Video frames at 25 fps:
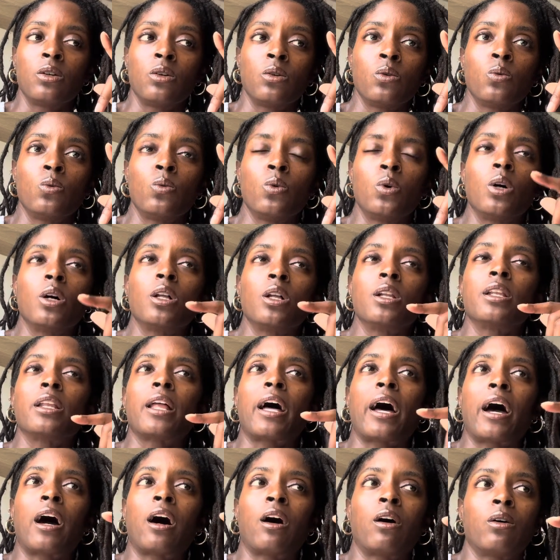will
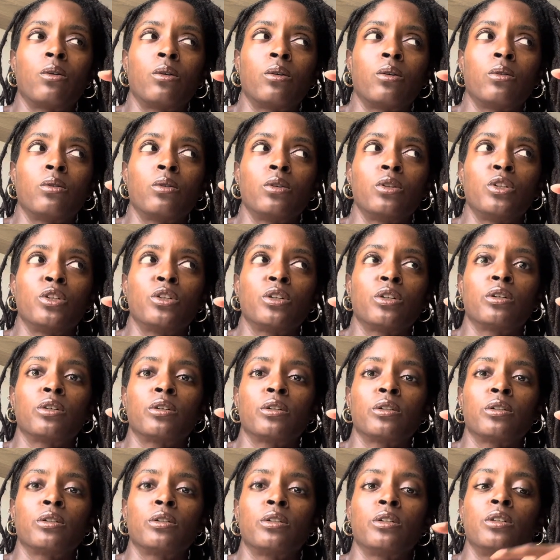allow
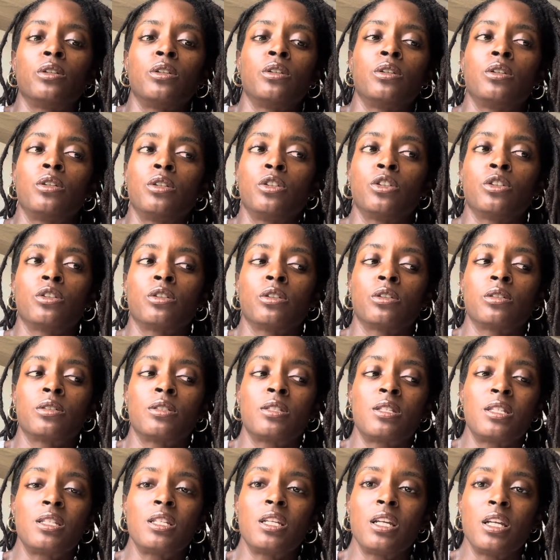your
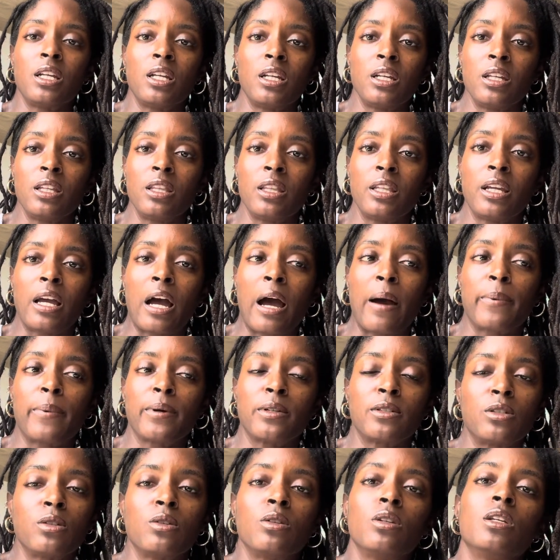seed the
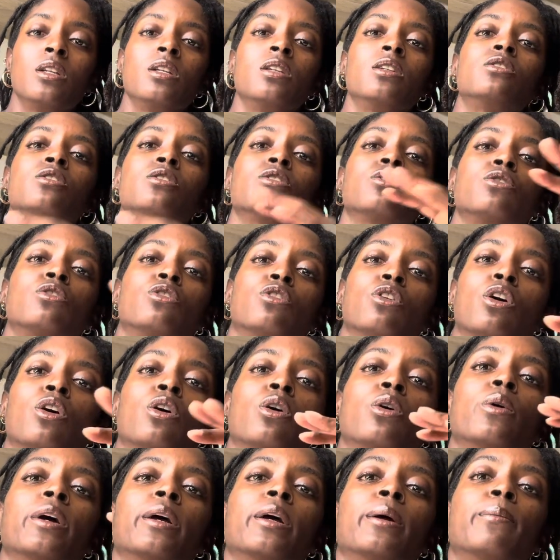opportunity to
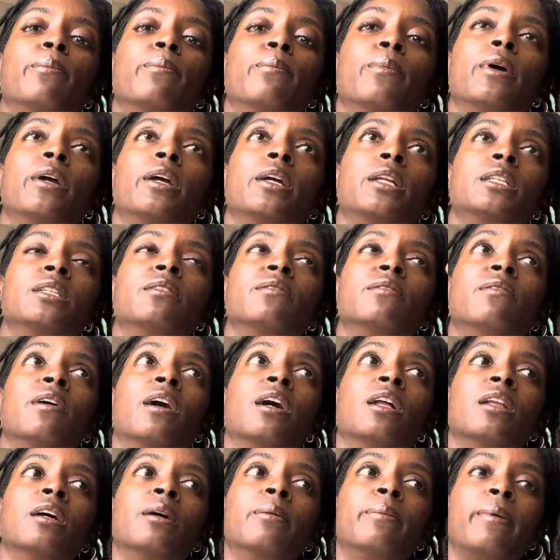grow and develop